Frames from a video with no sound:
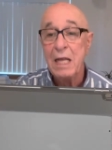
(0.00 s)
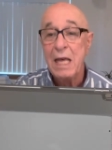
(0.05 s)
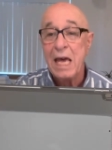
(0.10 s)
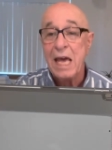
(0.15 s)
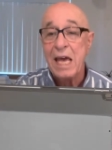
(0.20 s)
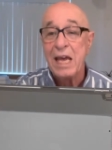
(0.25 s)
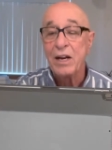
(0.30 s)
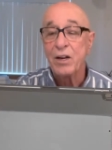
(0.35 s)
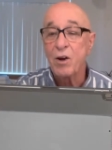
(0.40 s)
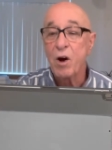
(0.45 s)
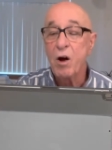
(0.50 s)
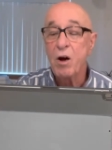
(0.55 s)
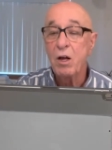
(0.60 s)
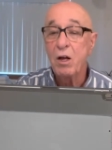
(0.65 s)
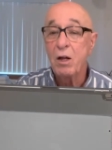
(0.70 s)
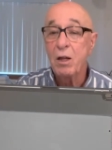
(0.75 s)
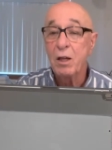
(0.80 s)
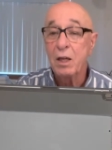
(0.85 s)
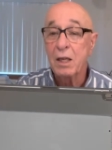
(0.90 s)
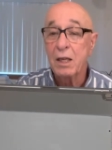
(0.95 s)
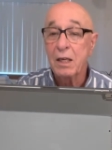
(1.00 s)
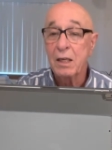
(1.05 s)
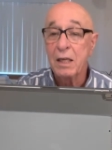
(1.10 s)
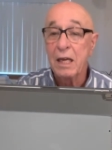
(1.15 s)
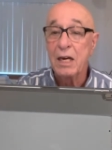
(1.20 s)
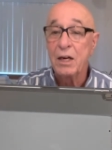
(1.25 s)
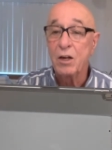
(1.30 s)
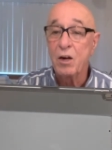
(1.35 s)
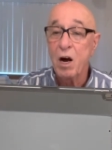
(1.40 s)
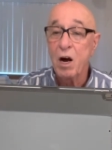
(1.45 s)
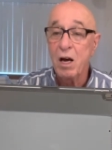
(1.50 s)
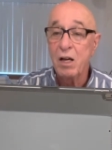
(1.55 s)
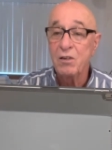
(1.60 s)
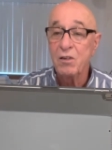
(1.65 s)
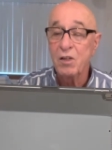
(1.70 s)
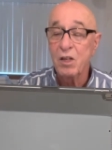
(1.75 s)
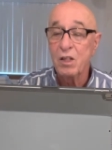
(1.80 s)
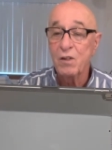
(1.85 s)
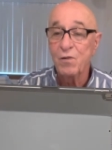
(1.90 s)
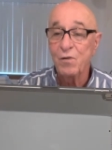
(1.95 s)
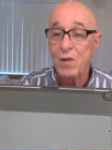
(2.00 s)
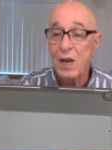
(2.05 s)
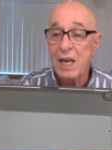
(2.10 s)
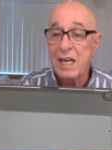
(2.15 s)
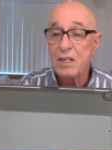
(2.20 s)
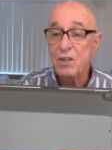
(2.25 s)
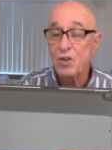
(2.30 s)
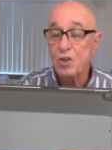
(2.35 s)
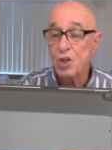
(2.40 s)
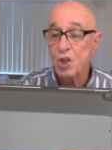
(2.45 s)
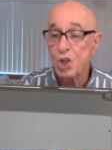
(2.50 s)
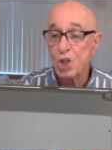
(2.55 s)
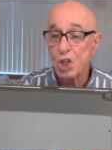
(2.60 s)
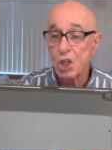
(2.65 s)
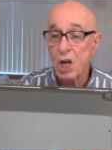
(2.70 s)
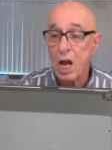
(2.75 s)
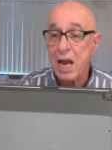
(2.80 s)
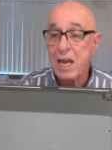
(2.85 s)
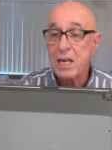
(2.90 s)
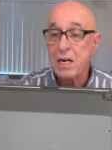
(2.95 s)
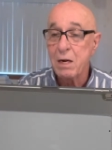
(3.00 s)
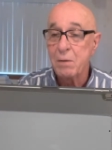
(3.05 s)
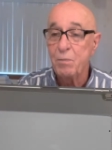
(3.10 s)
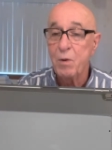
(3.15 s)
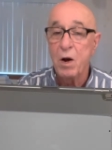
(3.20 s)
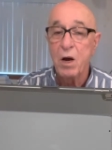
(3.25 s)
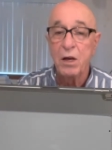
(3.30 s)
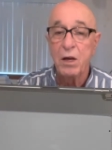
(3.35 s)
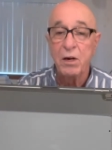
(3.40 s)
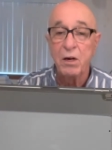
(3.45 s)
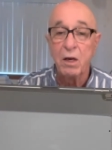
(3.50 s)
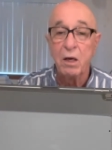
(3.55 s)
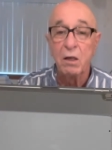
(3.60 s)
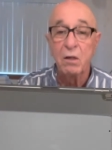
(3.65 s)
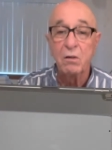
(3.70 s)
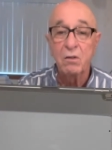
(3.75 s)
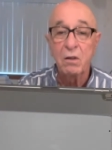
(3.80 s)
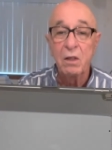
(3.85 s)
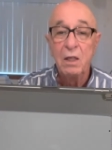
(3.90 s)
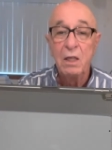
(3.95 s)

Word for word: and, call, and cause his face to shine upon us,